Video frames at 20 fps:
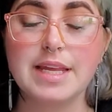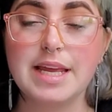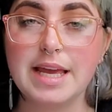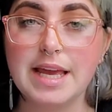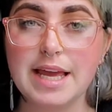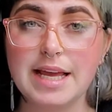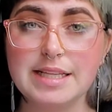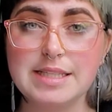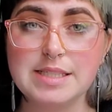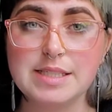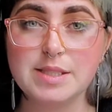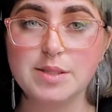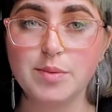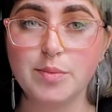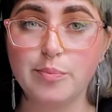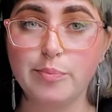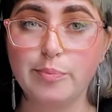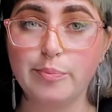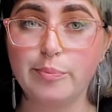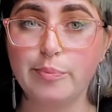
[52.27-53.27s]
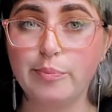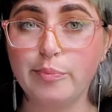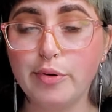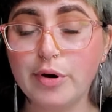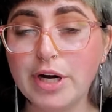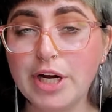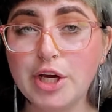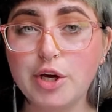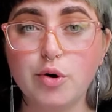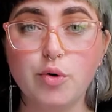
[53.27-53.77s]
It's
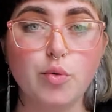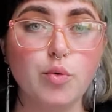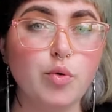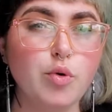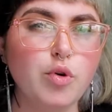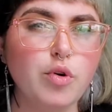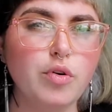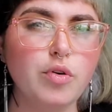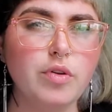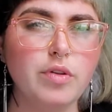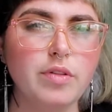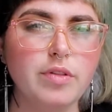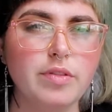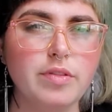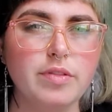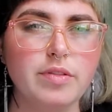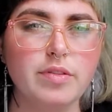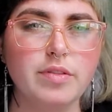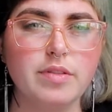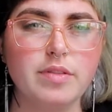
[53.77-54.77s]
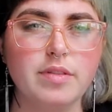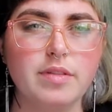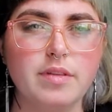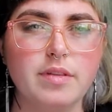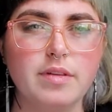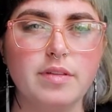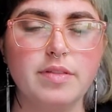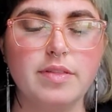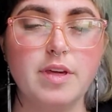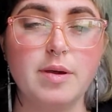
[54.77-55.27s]
pretty cool
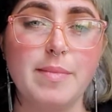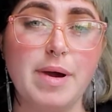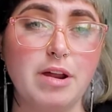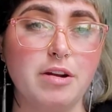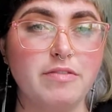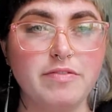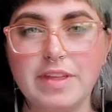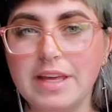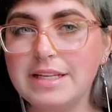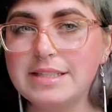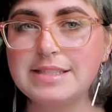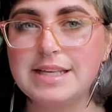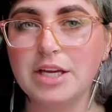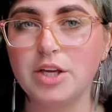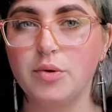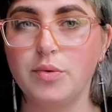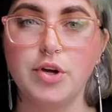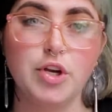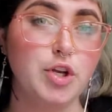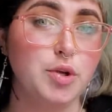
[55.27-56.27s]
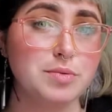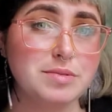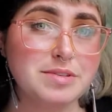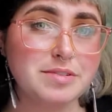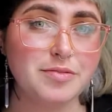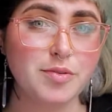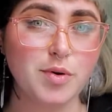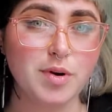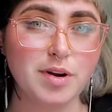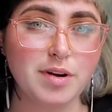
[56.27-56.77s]
the amount of things that you can use it
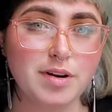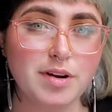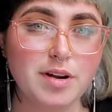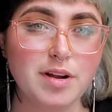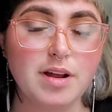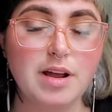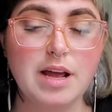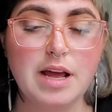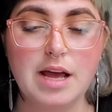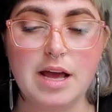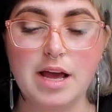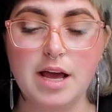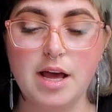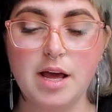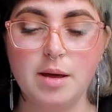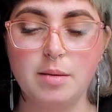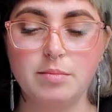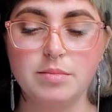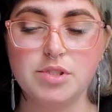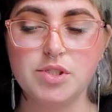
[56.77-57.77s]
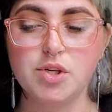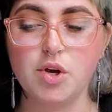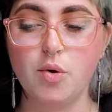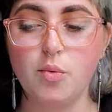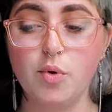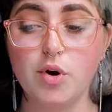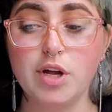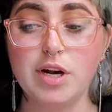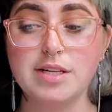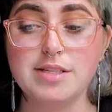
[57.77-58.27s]
for. So
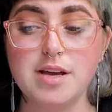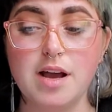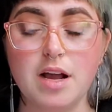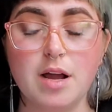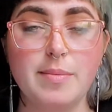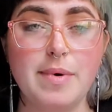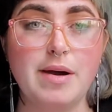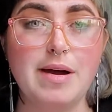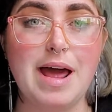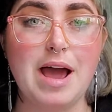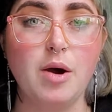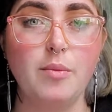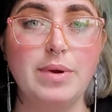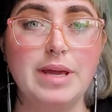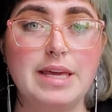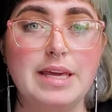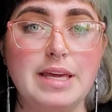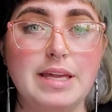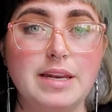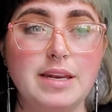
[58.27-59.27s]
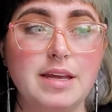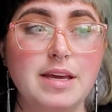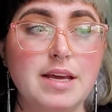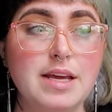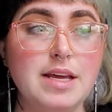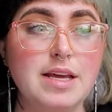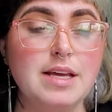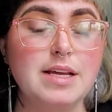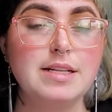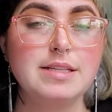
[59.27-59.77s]
we're gonna talk about how we can
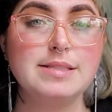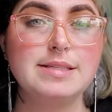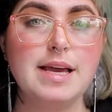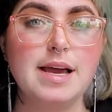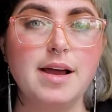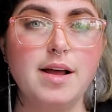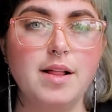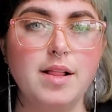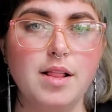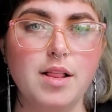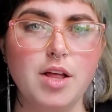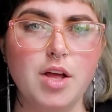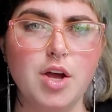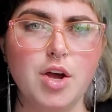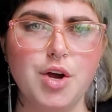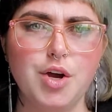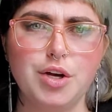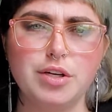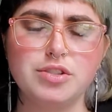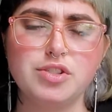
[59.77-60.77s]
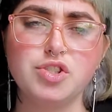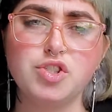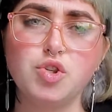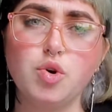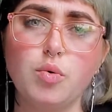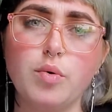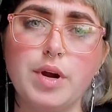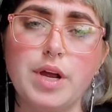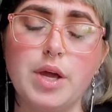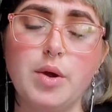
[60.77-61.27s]
tell a
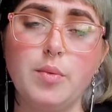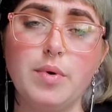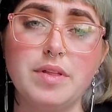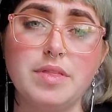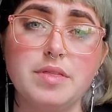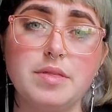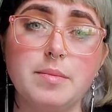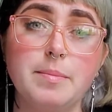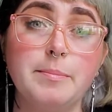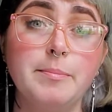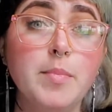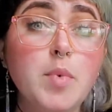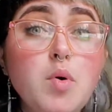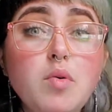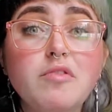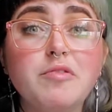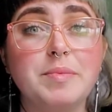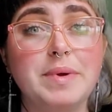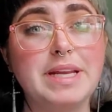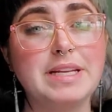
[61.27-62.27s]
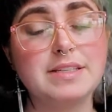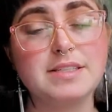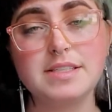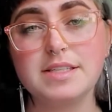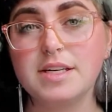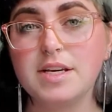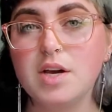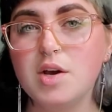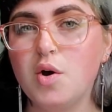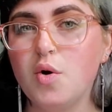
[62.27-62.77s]
story with movement
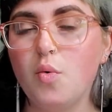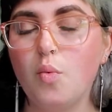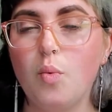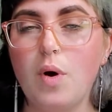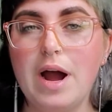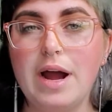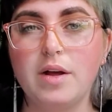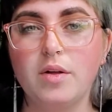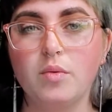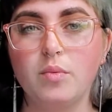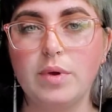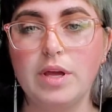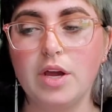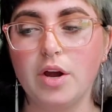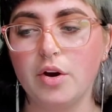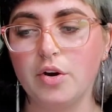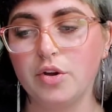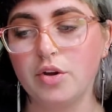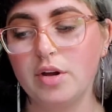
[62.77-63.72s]
while we are